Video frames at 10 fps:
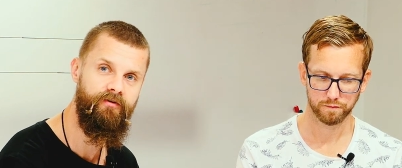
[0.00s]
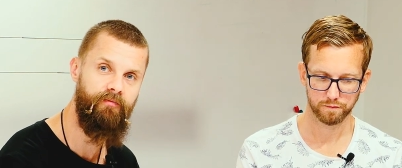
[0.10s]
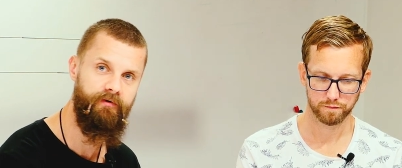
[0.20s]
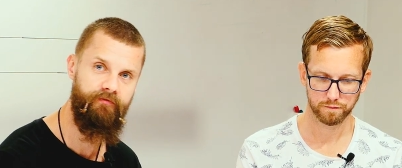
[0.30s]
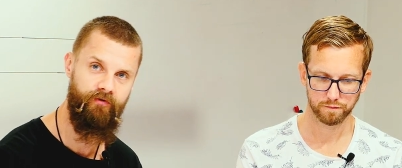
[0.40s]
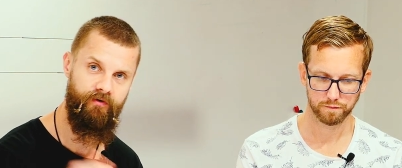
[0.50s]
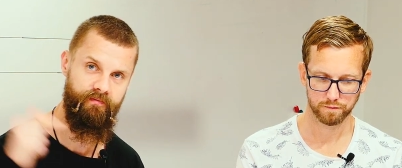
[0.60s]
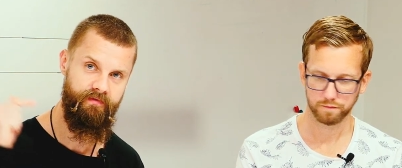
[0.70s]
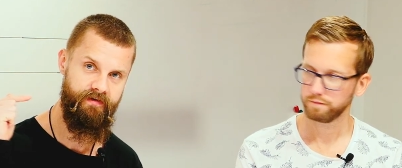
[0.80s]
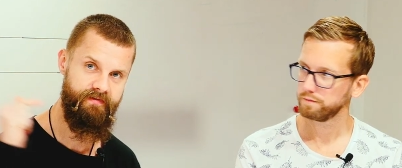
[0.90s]
Speaker 1: you
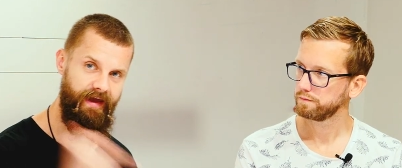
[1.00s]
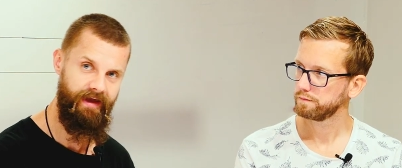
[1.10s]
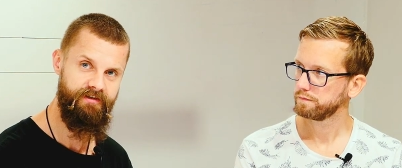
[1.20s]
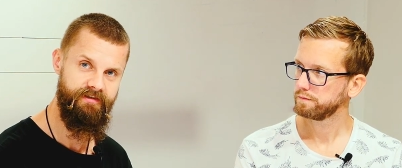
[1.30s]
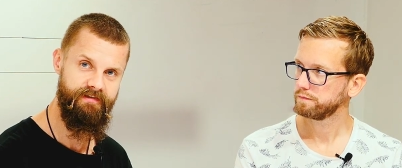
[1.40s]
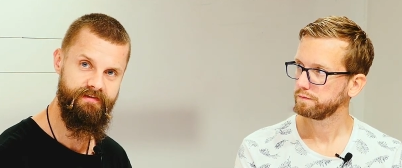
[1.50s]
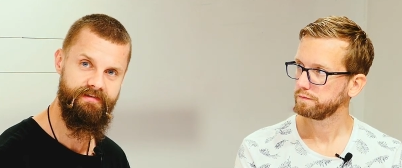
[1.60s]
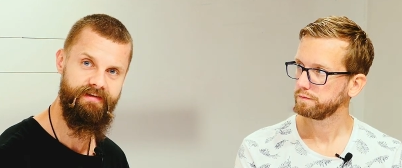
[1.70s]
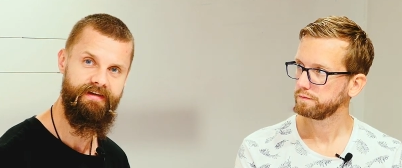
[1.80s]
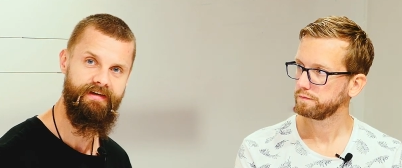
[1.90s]
perform the
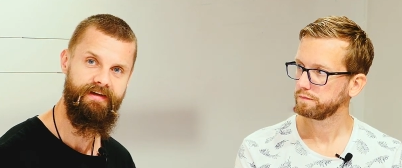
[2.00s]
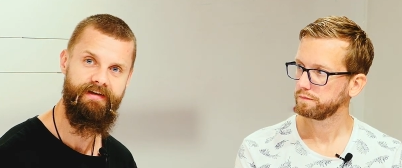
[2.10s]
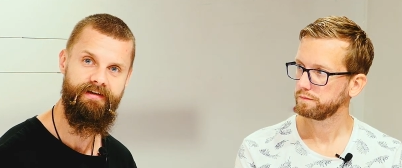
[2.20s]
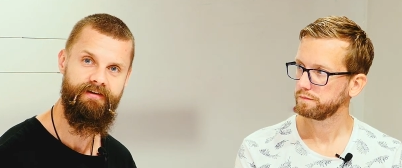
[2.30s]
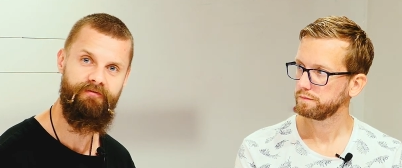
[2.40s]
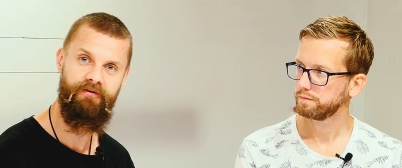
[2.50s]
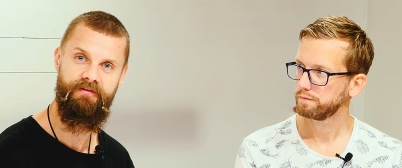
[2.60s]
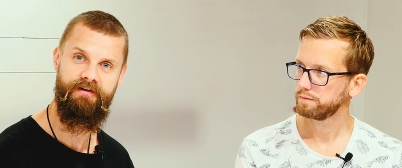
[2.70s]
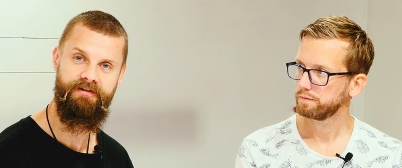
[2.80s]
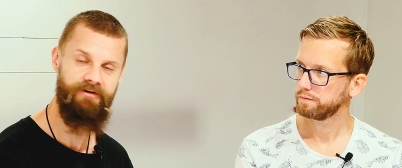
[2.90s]
actions
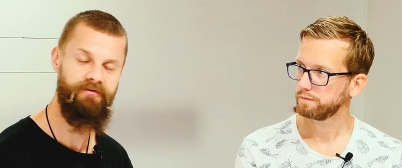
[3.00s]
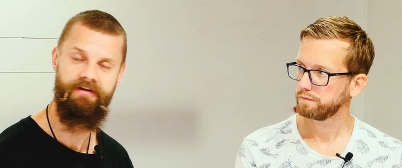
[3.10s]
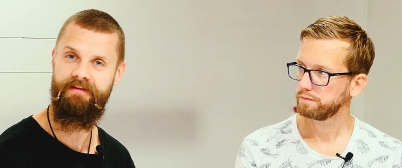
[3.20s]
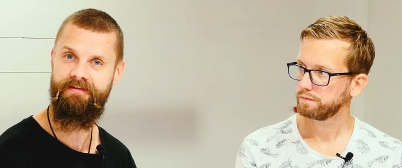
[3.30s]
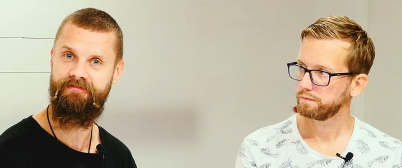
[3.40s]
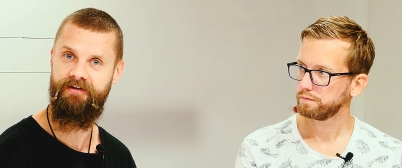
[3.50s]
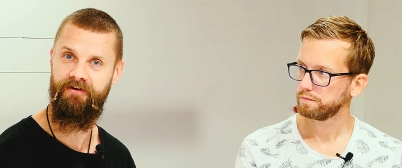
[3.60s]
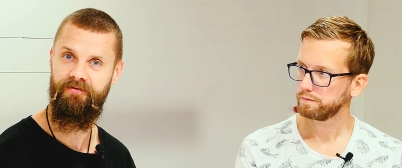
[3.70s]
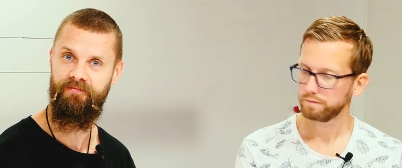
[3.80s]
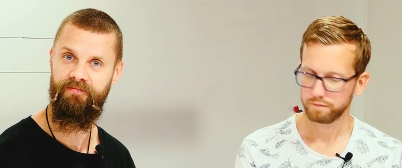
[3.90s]
further shown in this
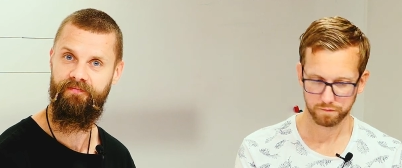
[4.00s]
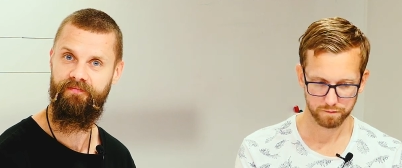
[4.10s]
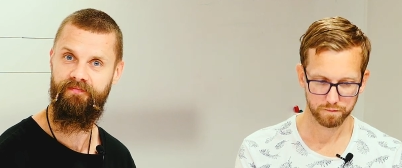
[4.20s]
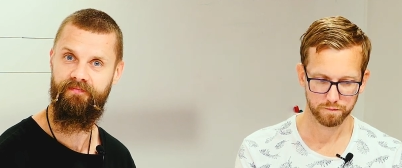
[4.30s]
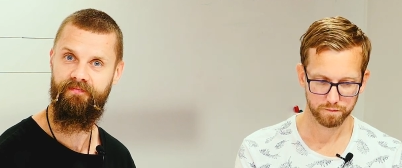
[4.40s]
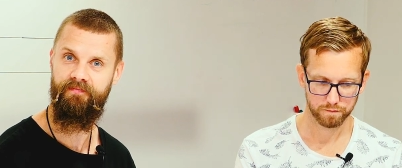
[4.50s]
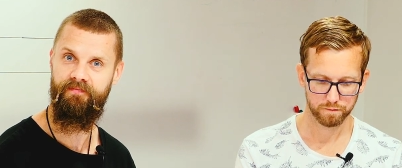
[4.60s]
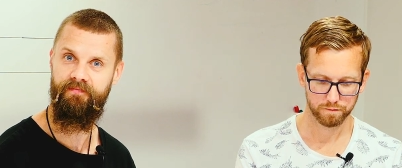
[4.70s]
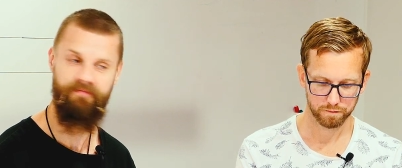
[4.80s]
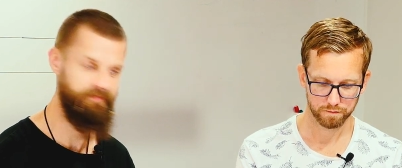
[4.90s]
video.
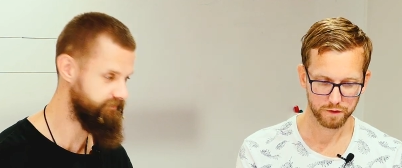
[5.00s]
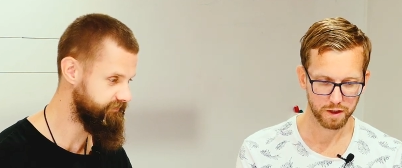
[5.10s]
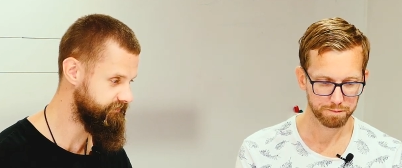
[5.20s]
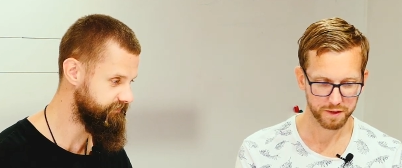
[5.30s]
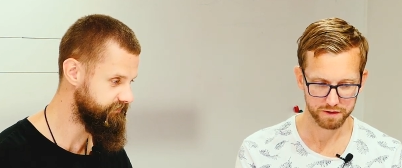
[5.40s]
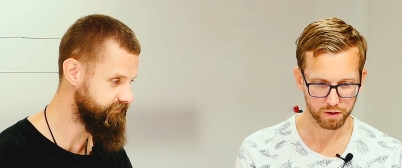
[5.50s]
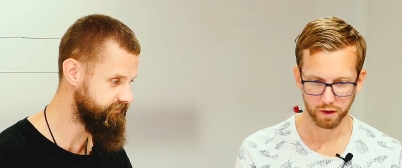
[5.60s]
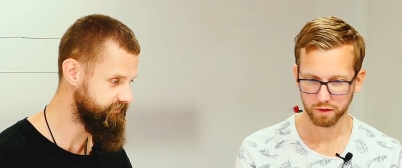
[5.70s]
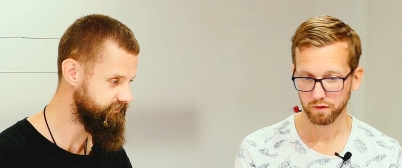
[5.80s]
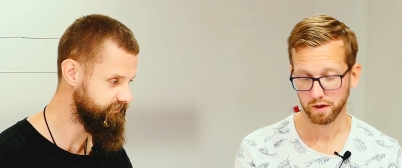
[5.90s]
Speaker 2: Yeah, that's
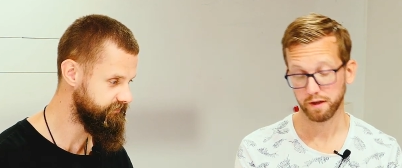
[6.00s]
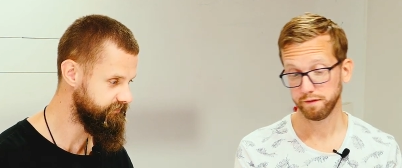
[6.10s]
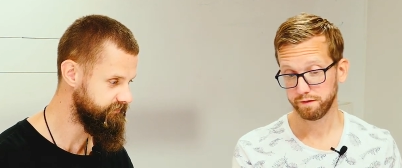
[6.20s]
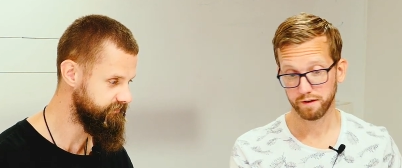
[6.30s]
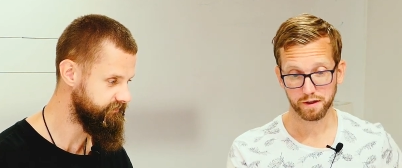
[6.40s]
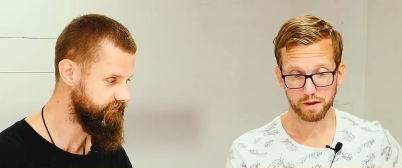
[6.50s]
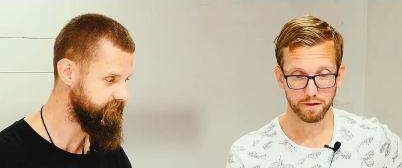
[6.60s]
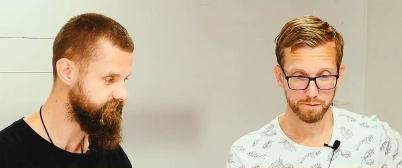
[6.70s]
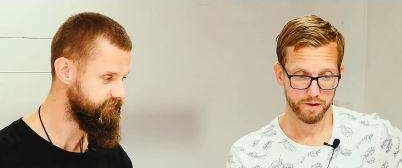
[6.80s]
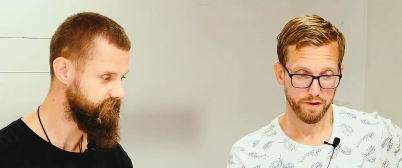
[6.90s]
correct. I guess like
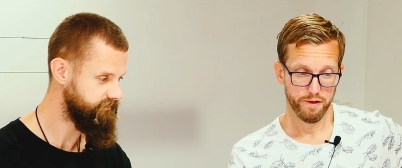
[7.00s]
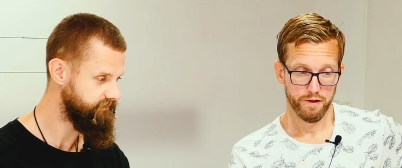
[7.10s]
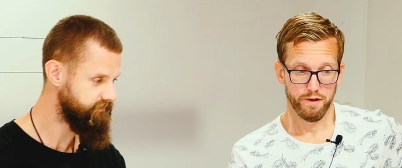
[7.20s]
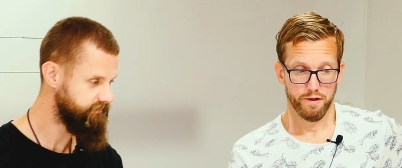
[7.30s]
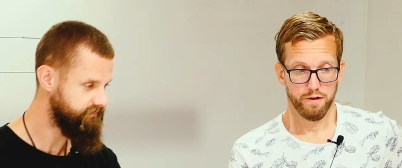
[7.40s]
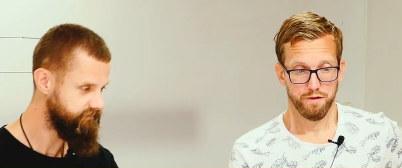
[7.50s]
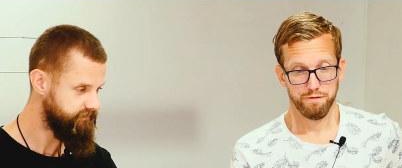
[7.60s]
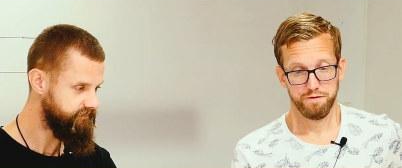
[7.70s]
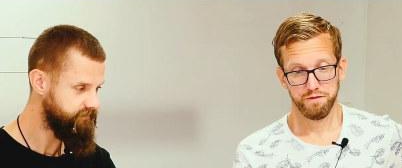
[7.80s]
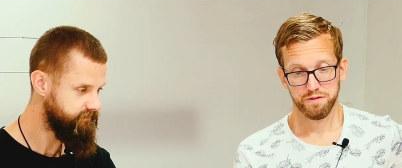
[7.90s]

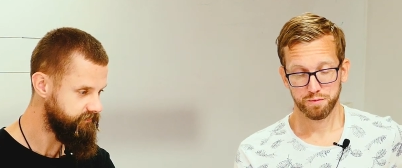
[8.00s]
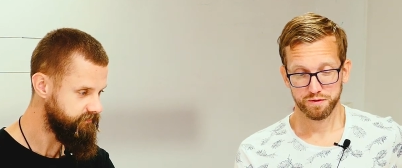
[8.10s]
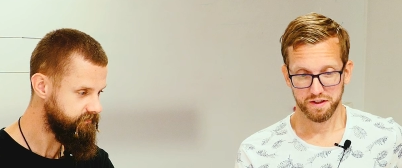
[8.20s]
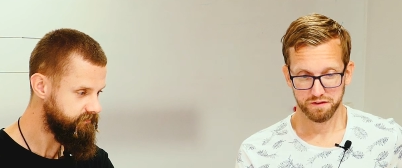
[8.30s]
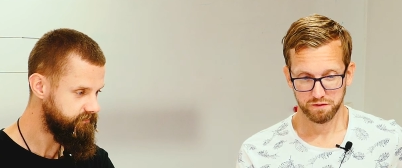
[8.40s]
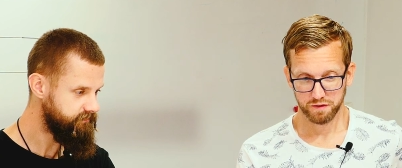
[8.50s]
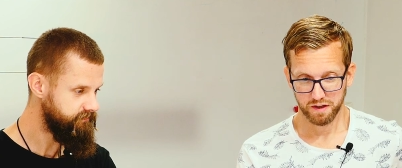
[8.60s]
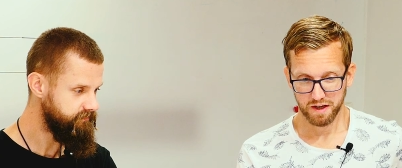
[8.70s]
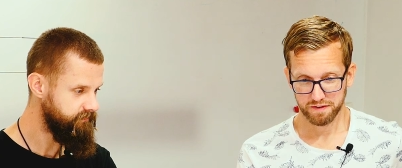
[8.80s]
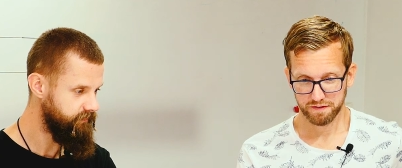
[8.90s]
50% of
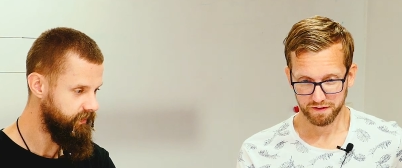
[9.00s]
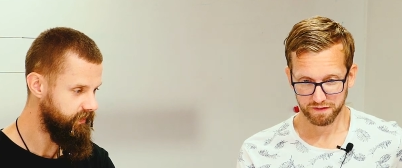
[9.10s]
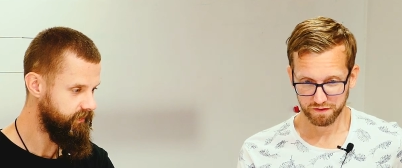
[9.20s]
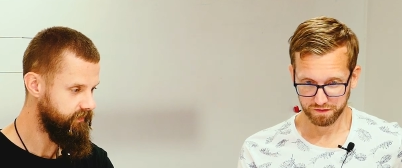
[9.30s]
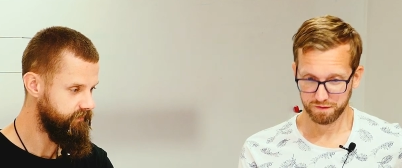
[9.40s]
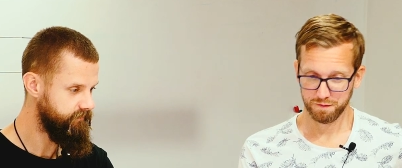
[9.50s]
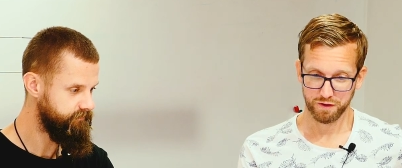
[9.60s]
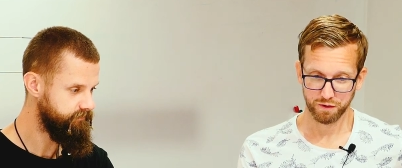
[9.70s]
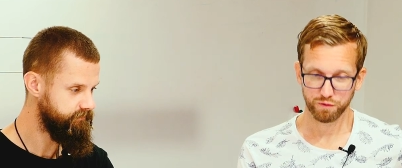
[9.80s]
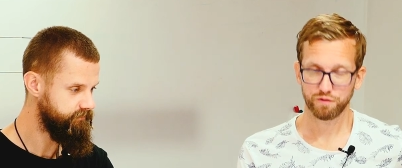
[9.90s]
the assets
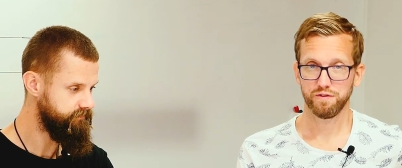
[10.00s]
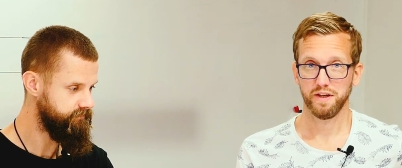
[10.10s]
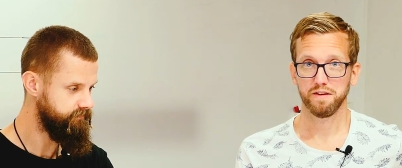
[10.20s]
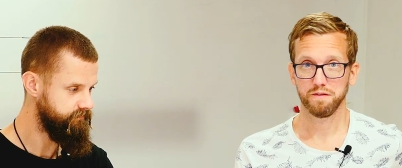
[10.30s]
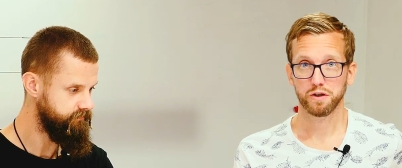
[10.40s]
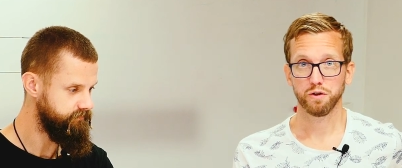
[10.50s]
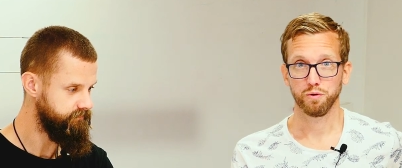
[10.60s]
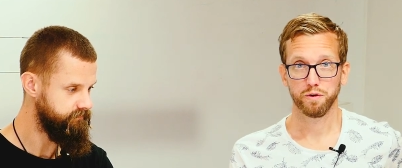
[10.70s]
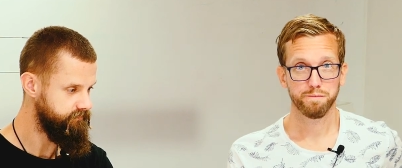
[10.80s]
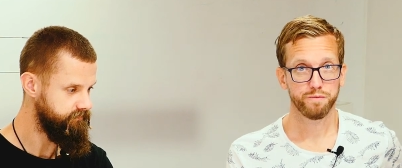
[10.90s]
use native code.